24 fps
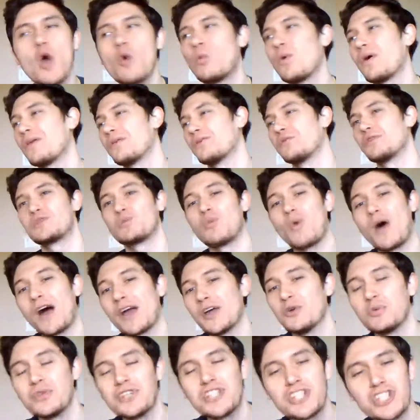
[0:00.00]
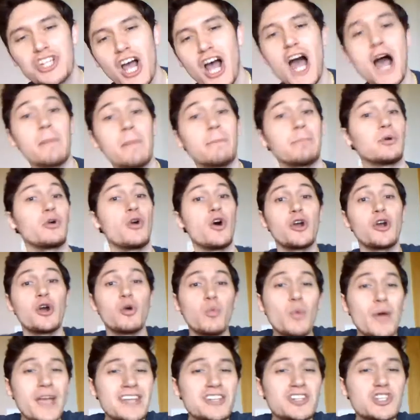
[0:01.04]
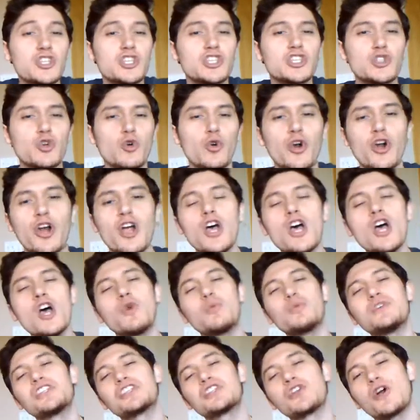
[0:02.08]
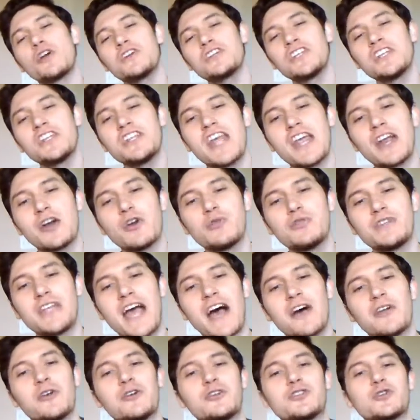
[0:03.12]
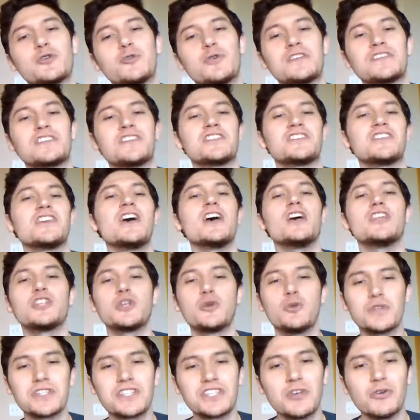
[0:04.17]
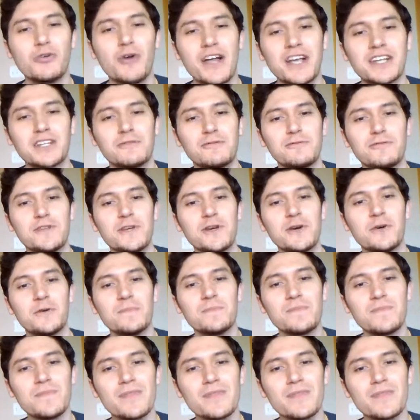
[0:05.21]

whether it's while we shop or on our way to the store, we start to narrow down our choices to a select few.